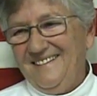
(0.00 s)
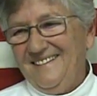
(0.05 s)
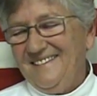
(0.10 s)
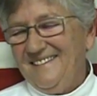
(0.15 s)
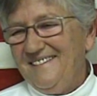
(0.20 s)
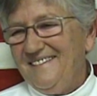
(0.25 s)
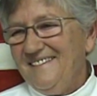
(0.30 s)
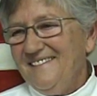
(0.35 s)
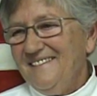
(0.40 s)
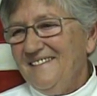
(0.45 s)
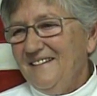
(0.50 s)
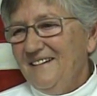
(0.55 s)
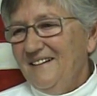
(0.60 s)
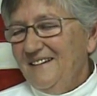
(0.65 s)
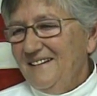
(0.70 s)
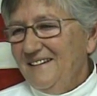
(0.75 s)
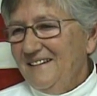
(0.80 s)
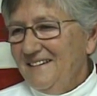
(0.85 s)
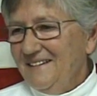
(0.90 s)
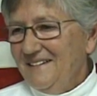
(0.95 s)
right.
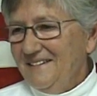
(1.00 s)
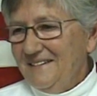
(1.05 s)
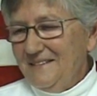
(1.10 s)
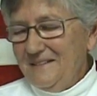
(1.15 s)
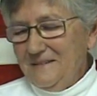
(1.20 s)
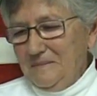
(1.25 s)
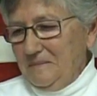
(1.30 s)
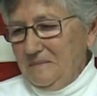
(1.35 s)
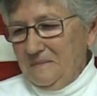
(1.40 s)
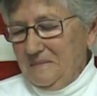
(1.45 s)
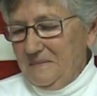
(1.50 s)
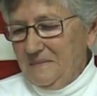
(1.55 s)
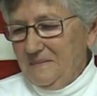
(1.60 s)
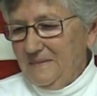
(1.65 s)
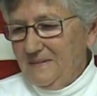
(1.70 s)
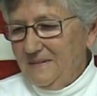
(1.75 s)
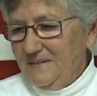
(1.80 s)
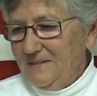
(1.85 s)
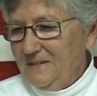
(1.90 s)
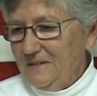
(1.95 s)
and then
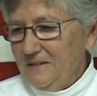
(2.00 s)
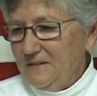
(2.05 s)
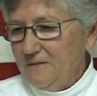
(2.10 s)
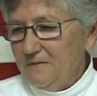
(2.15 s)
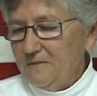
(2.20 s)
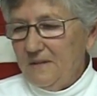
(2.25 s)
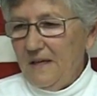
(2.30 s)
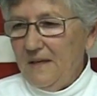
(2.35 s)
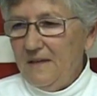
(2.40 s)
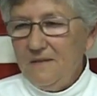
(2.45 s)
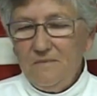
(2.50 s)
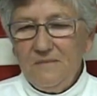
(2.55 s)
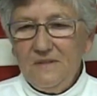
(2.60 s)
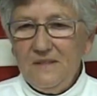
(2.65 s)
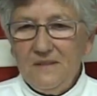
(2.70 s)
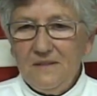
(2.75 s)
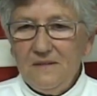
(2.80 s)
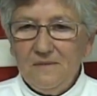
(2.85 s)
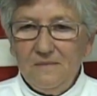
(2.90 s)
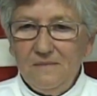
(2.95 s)
just kind of
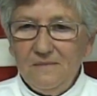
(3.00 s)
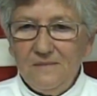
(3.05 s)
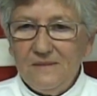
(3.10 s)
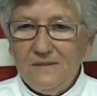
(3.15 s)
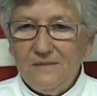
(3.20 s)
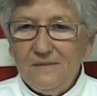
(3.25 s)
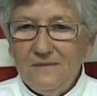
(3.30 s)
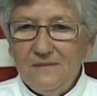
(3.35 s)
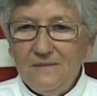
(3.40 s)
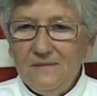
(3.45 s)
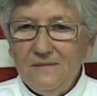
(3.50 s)
you know. And you